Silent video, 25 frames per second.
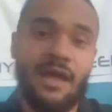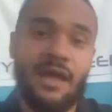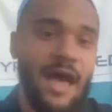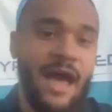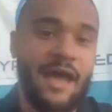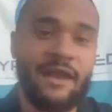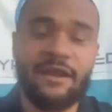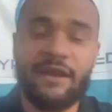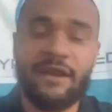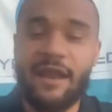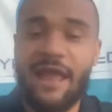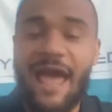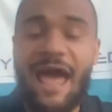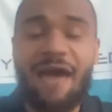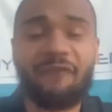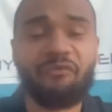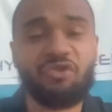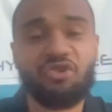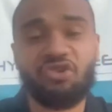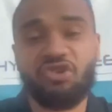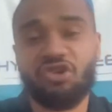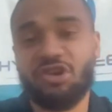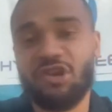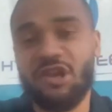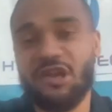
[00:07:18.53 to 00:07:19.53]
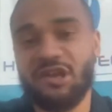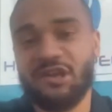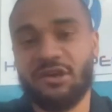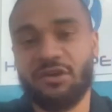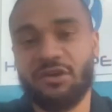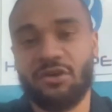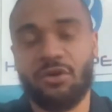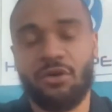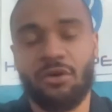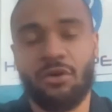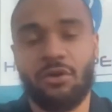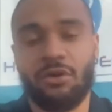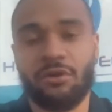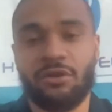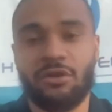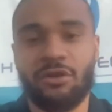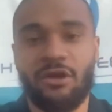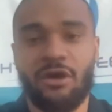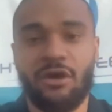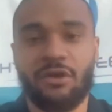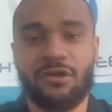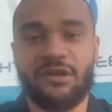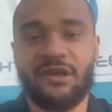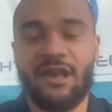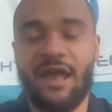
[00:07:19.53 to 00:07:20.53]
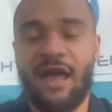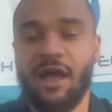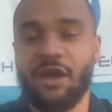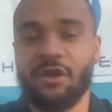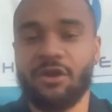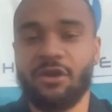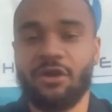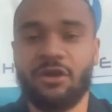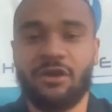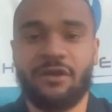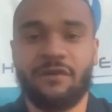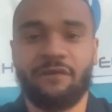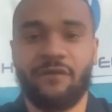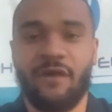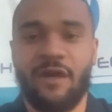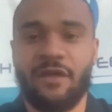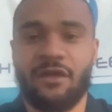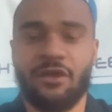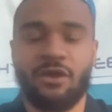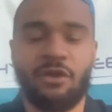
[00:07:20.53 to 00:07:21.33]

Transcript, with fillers: I didn't have a traditional, you know, childhood of like,